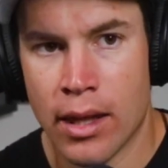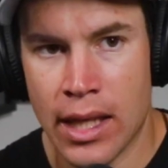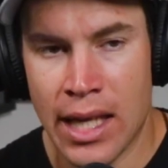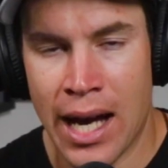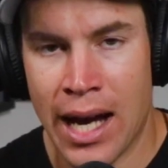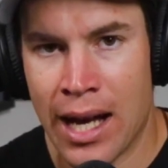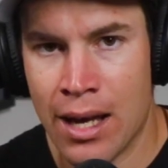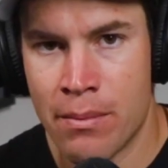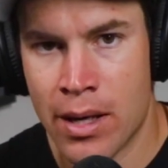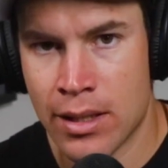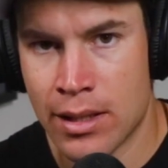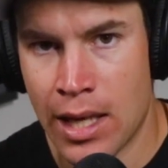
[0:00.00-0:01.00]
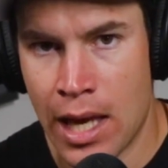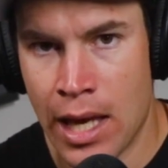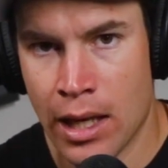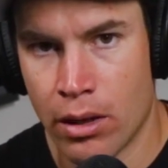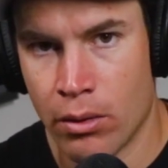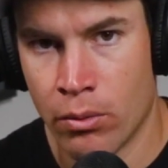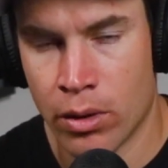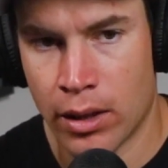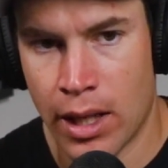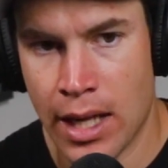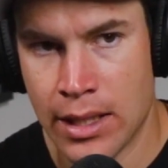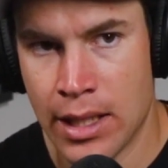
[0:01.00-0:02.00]
the IMS tank with
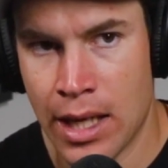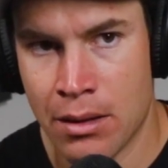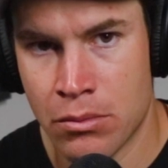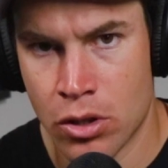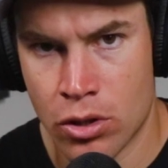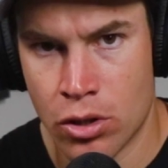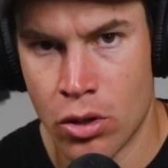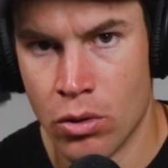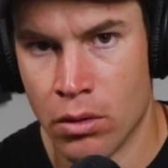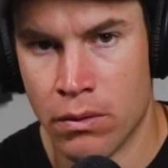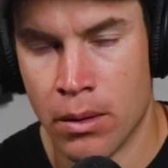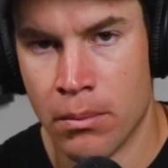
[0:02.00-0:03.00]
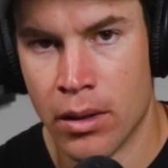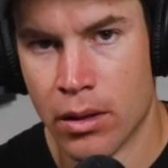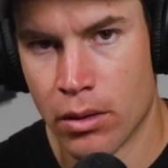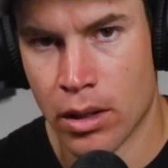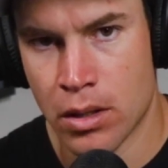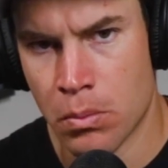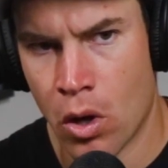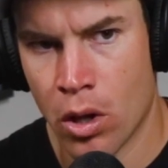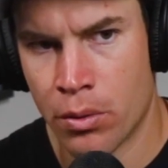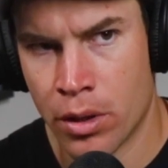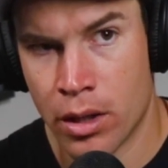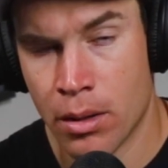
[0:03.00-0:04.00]
KTMs, there's 2 of them, a smaller
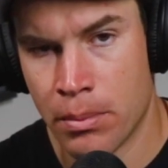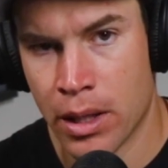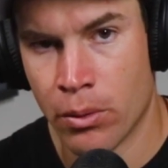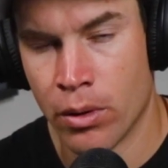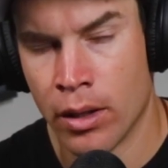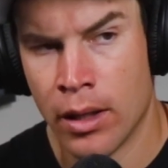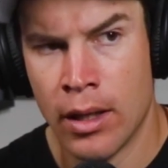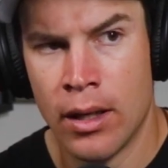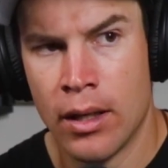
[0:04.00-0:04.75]
one and a big one.